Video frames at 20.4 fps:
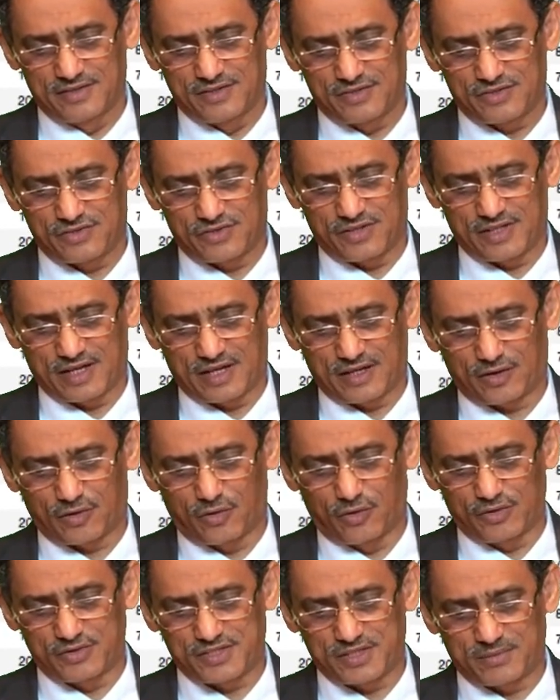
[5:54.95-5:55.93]
So they are
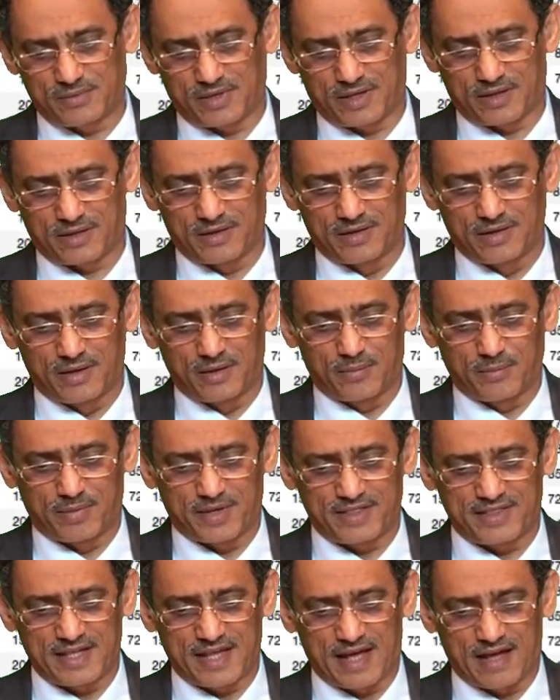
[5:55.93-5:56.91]
all similar,
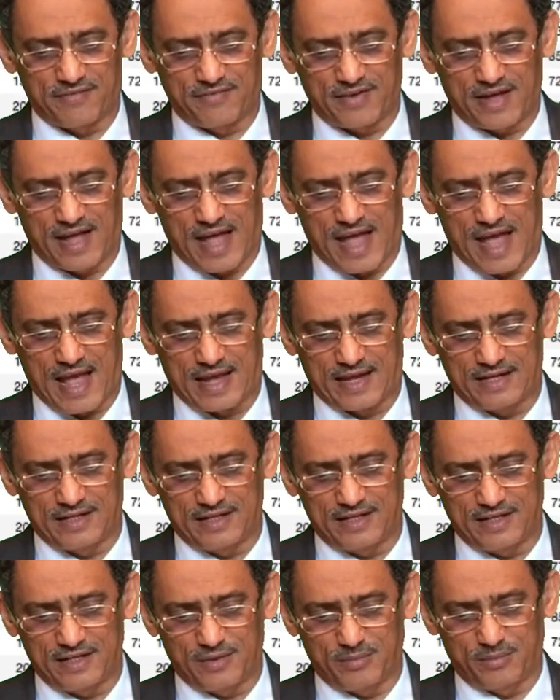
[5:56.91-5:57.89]
but they have
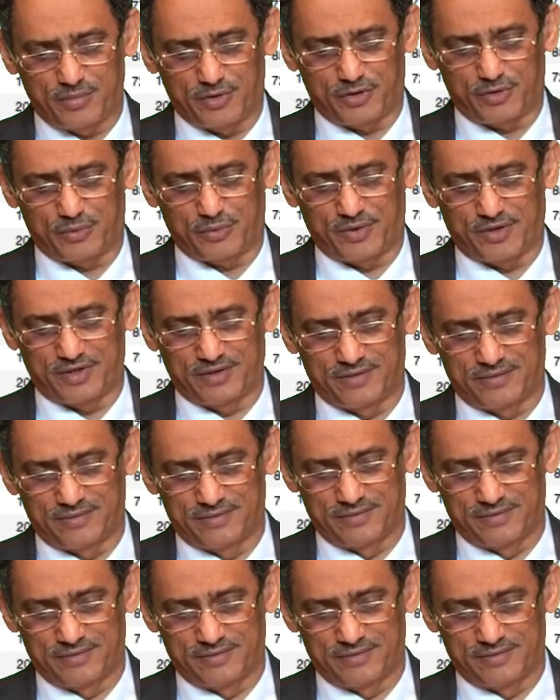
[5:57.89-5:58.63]
and in between.